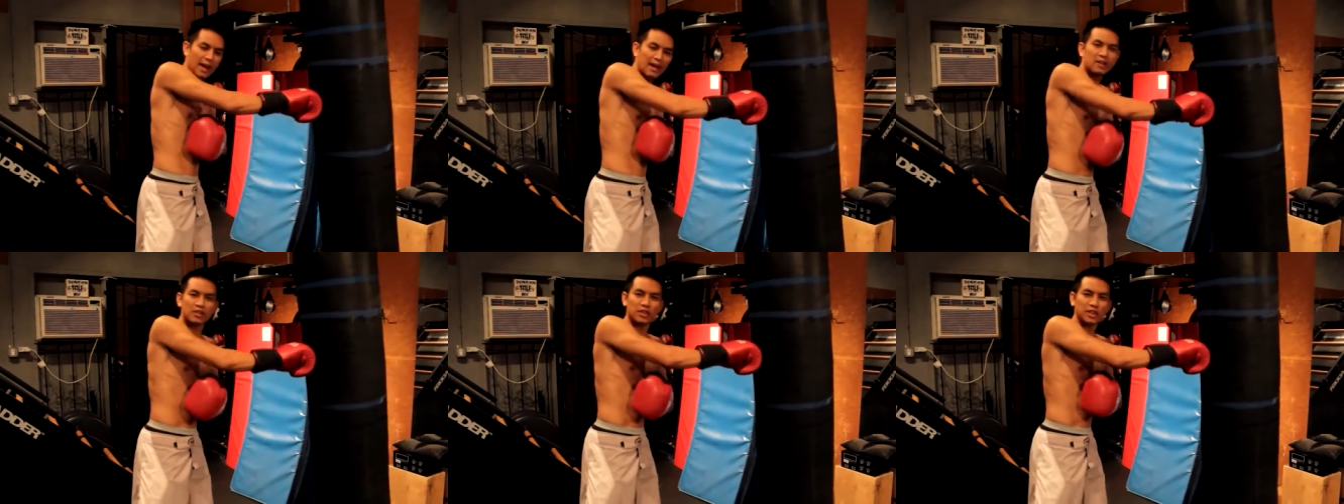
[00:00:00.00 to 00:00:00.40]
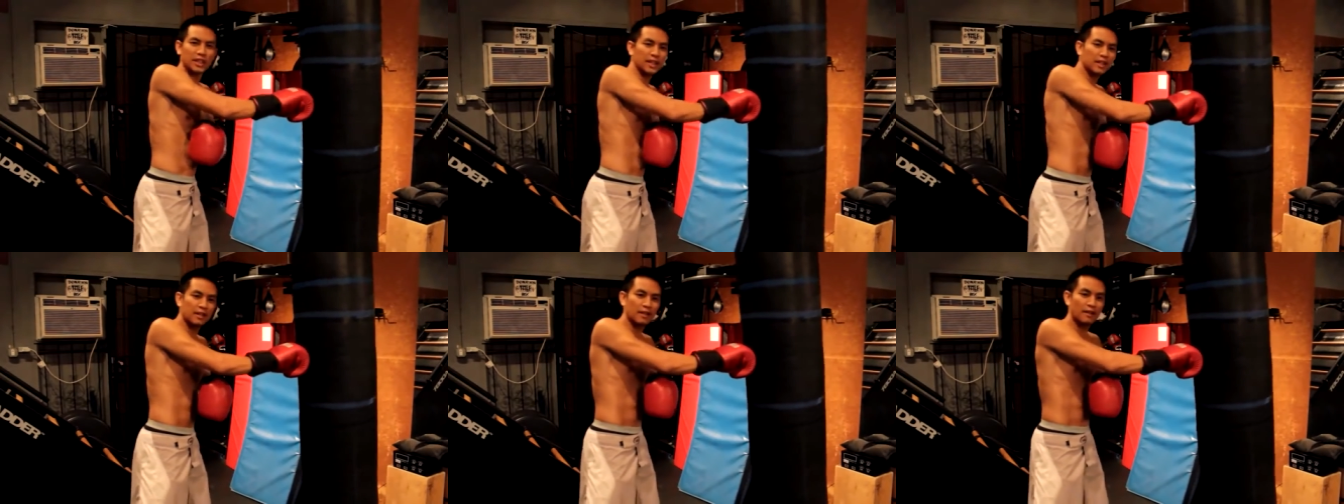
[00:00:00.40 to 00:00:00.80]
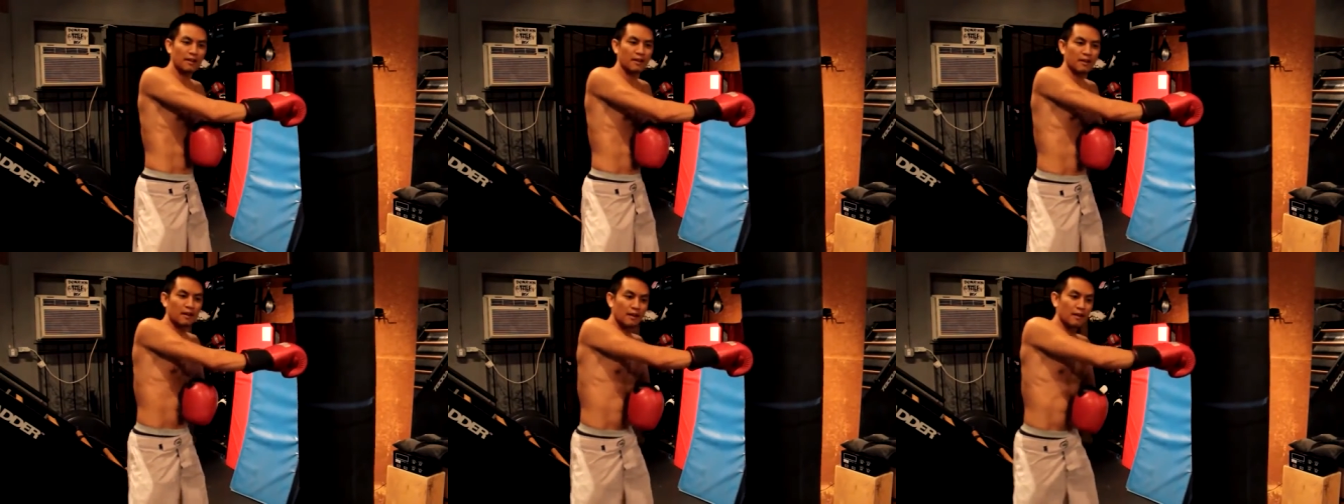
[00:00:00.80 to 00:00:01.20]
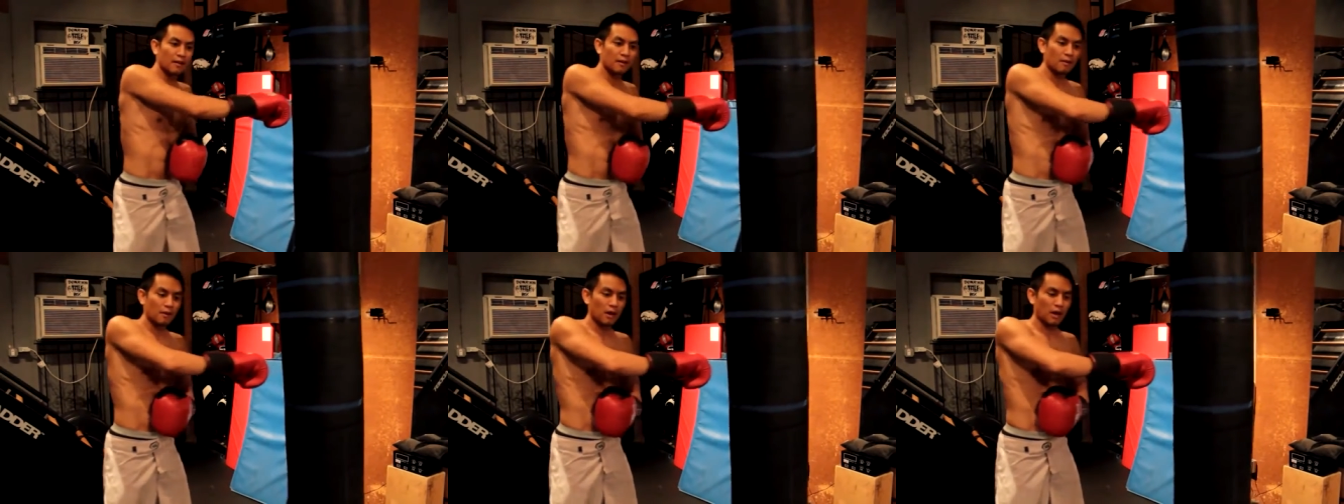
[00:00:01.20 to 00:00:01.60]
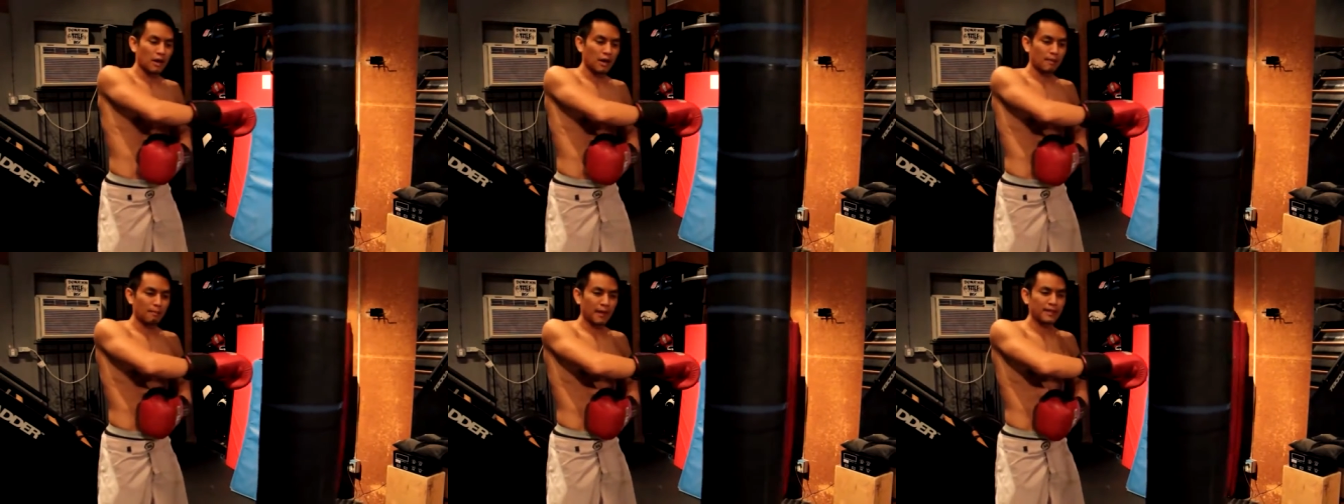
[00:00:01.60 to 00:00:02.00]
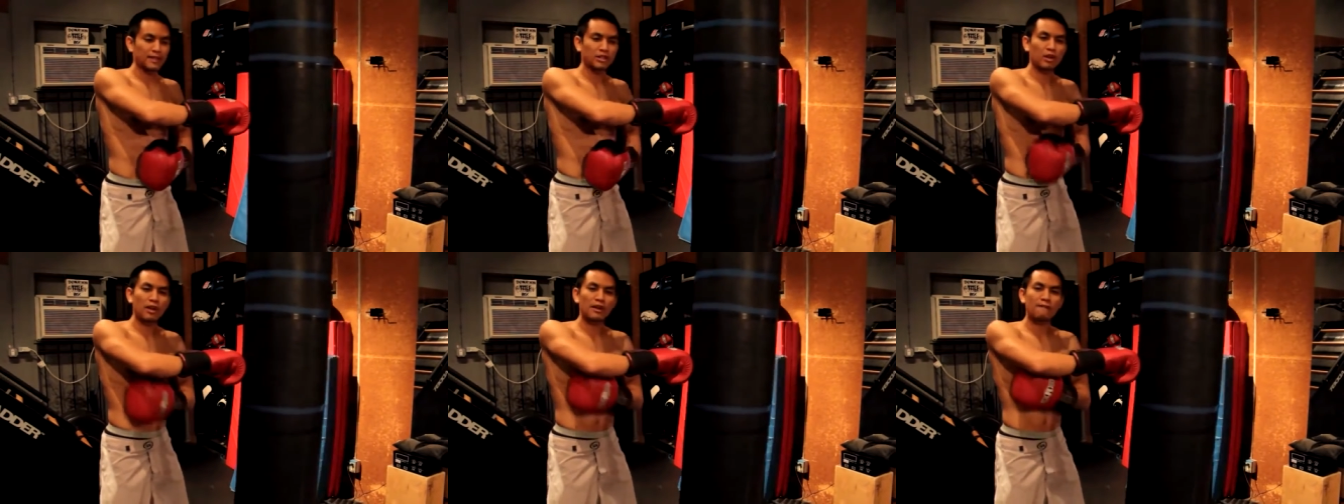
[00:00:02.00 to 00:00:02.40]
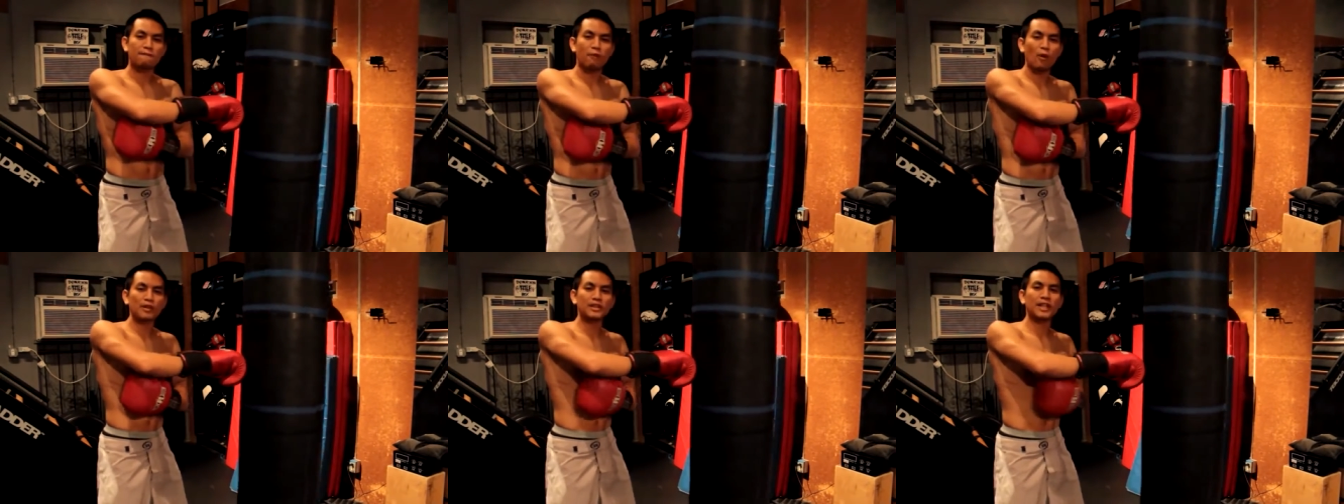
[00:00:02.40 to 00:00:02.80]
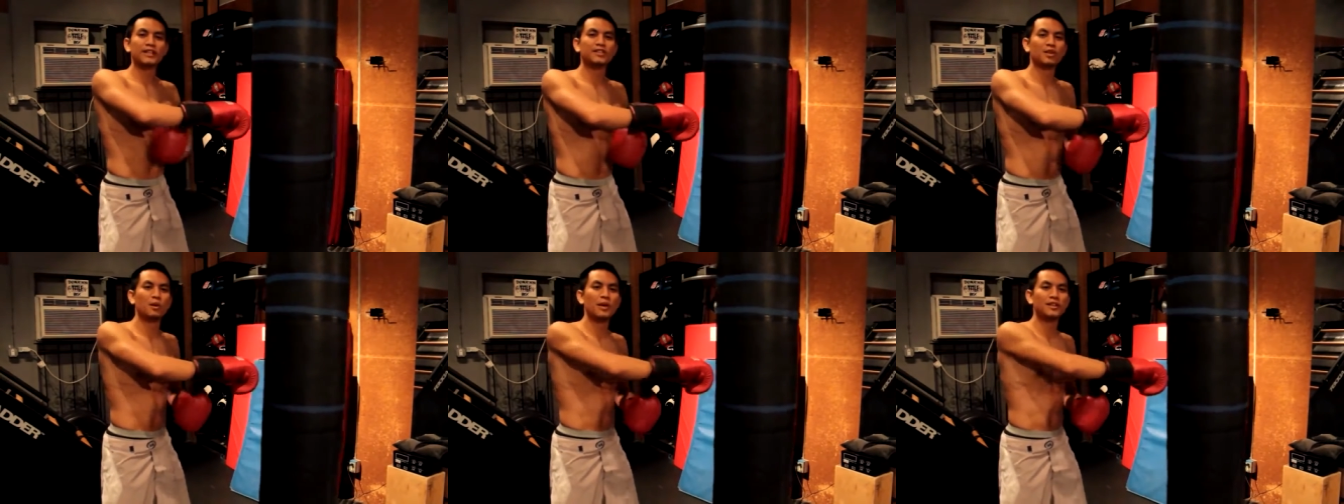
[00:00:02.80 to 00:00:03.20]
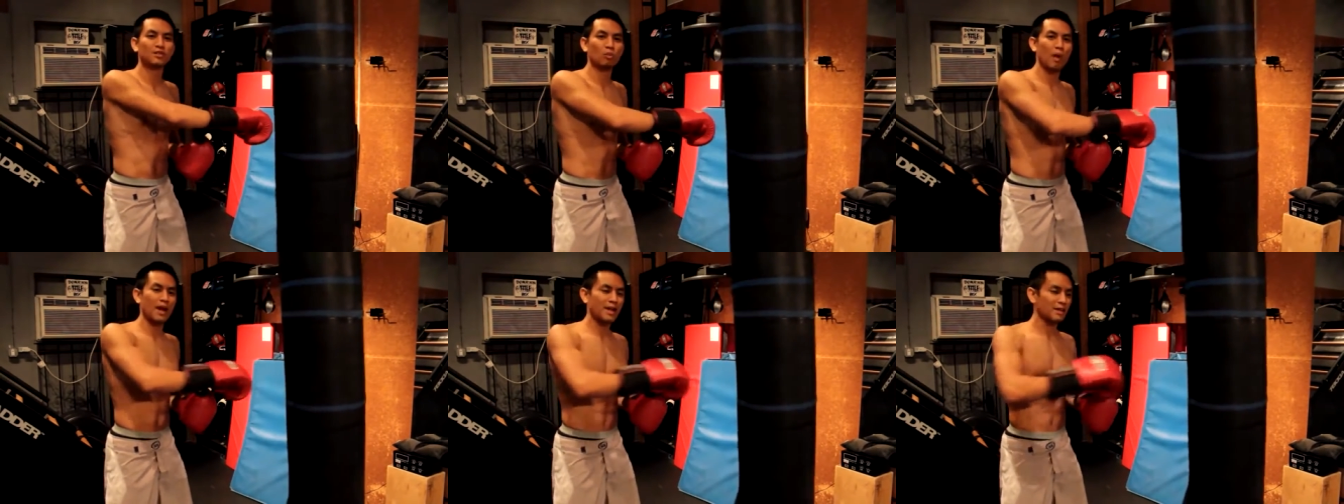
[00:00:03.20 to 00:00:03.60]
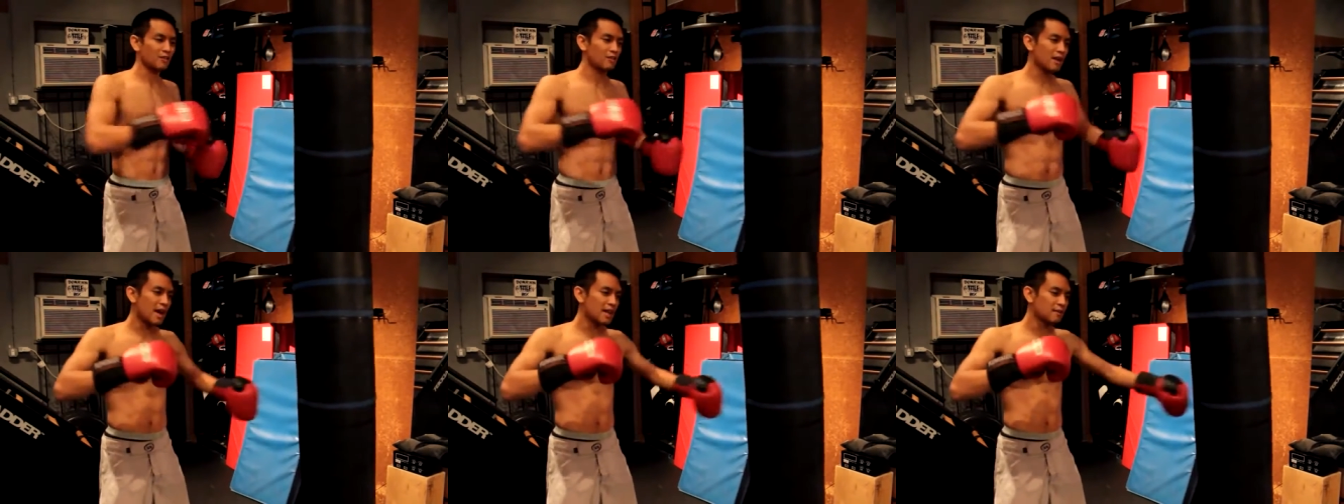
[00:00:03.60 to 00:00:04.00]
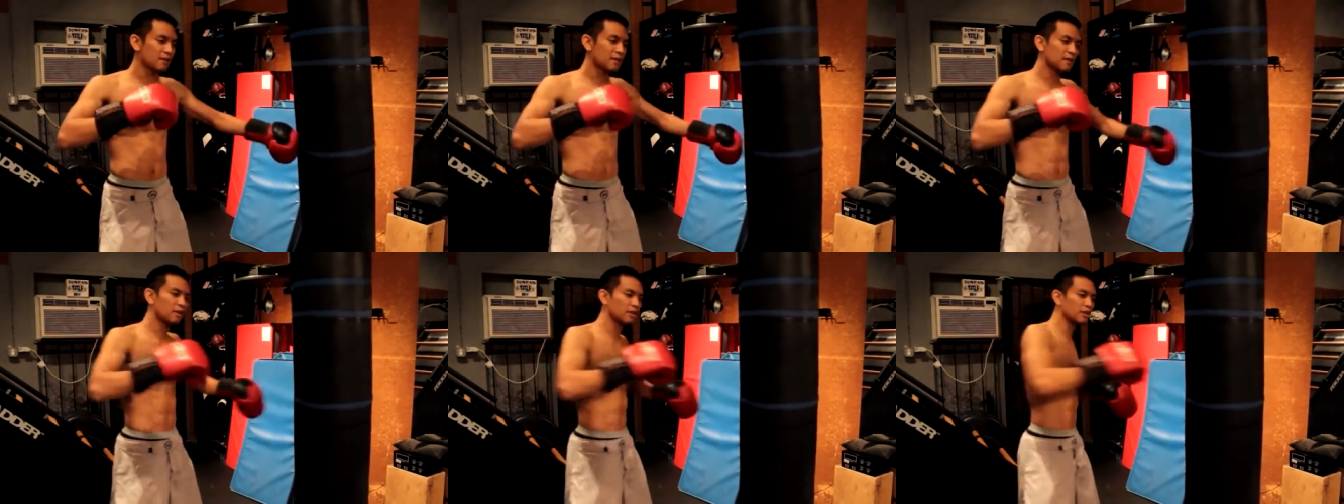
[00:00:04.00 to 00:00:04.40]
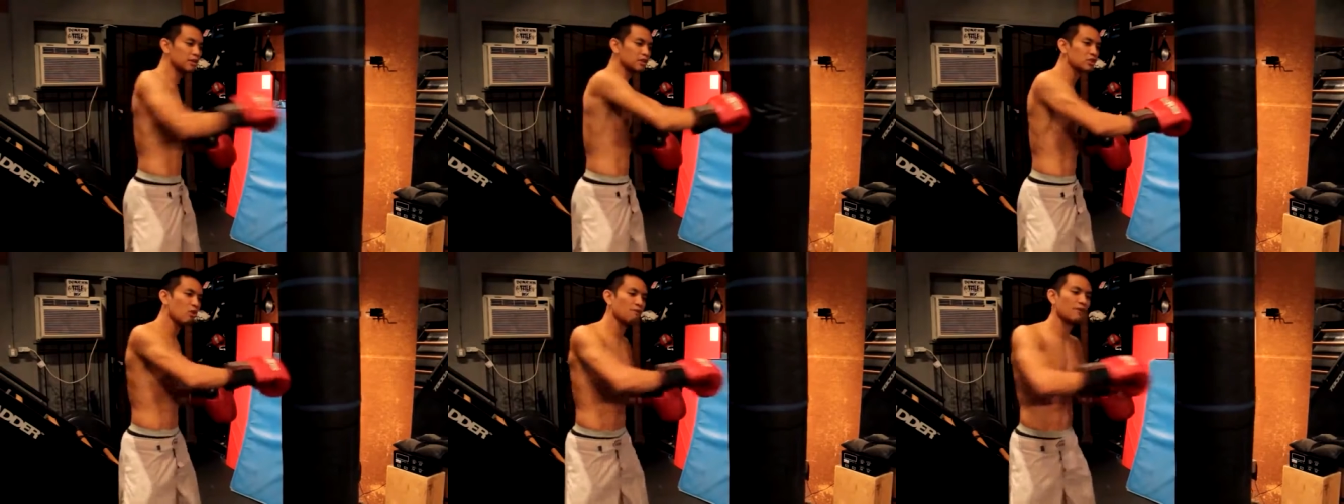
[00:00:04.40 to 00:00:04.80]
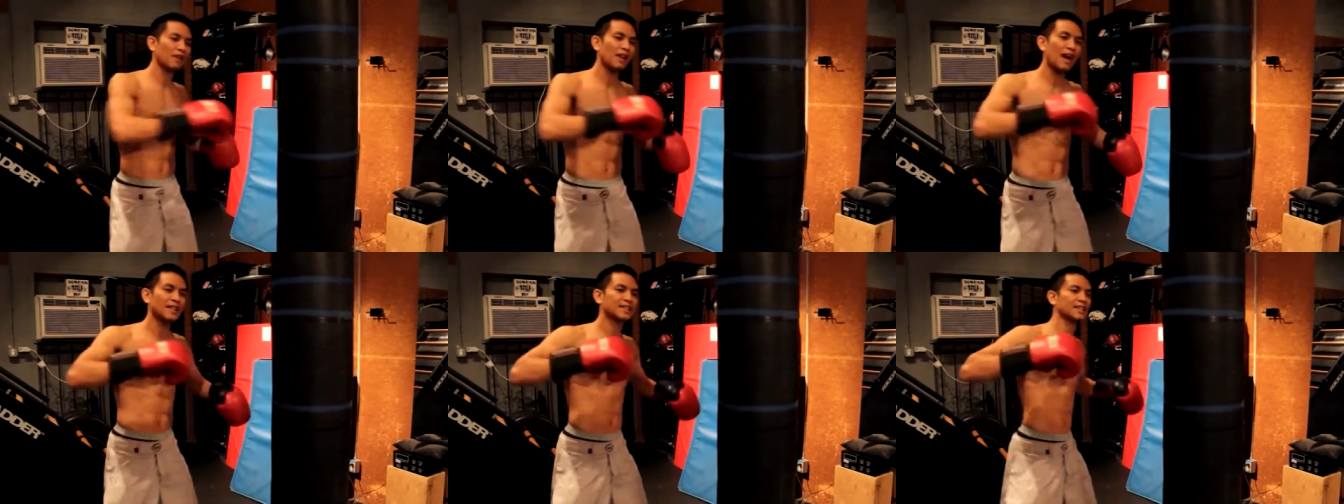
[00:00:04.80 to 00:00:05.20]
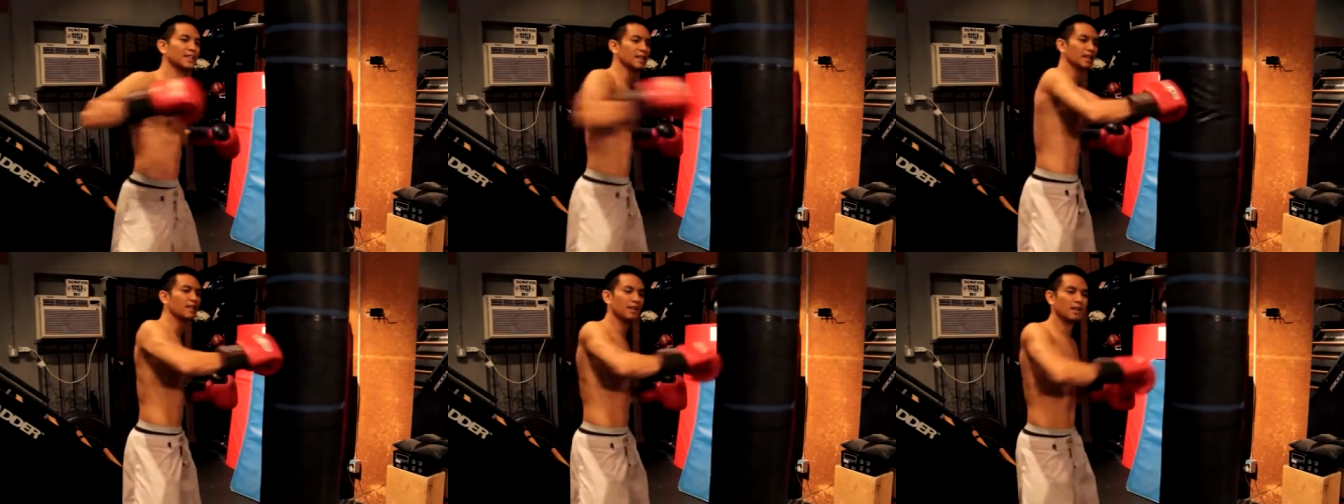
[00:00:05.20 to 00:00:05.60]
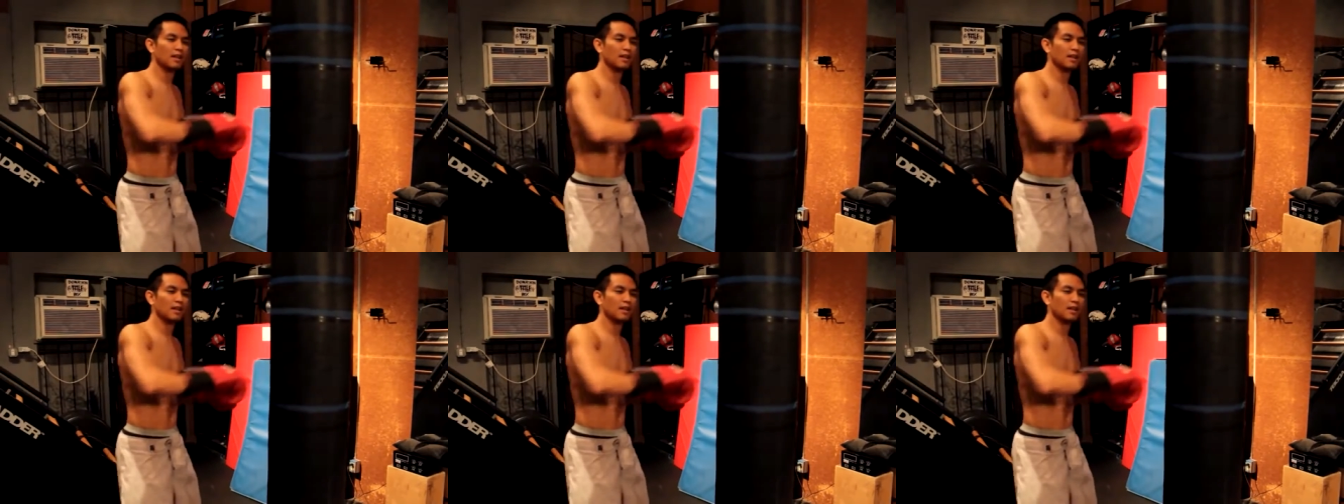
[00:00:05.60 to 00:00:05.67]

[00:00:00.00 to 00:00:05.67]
of energy exerting force into his weight. You're not even there's no velocity.